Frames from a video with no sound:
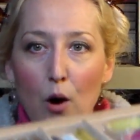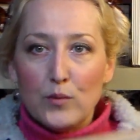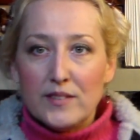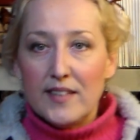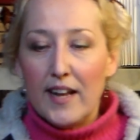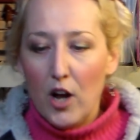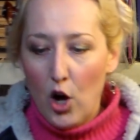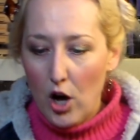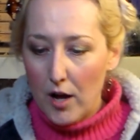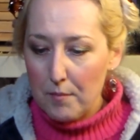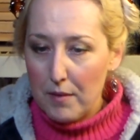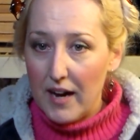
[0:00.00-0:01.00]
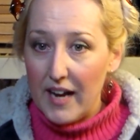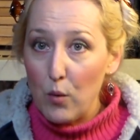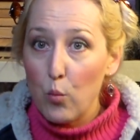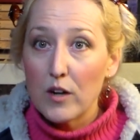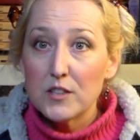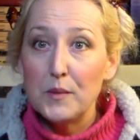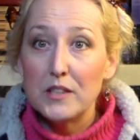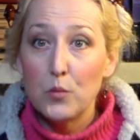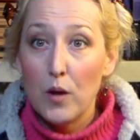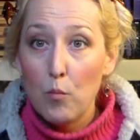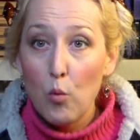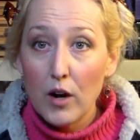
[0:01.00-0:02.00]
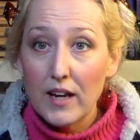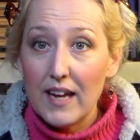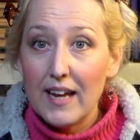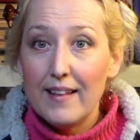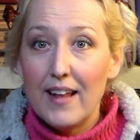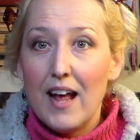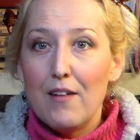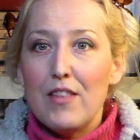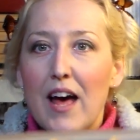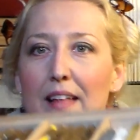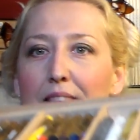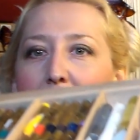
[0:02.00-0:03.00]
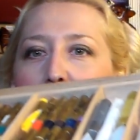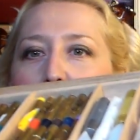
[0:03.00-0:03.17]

out, set it on my workspace while I'm working, and then have that. And